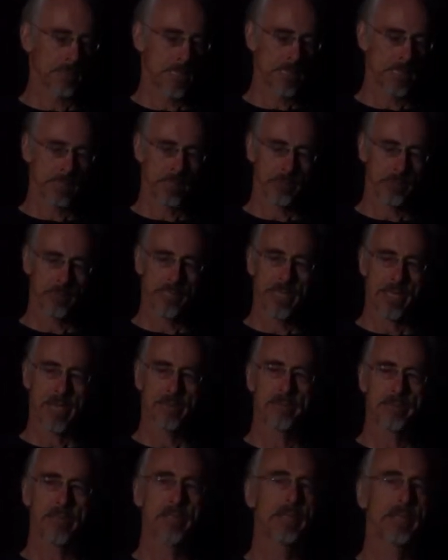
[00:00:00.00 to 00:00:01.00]
think we
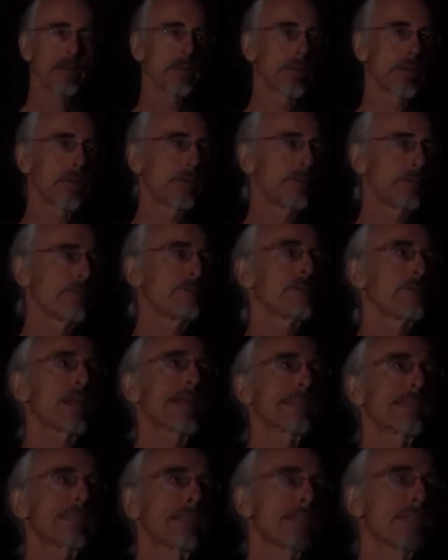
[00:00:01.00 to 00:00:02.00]
have here a
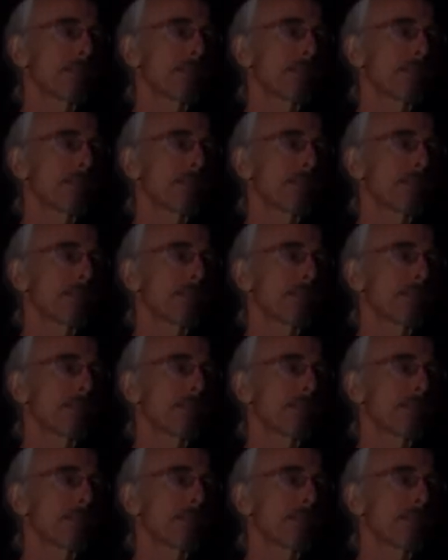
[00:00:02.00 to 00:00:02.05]
reflected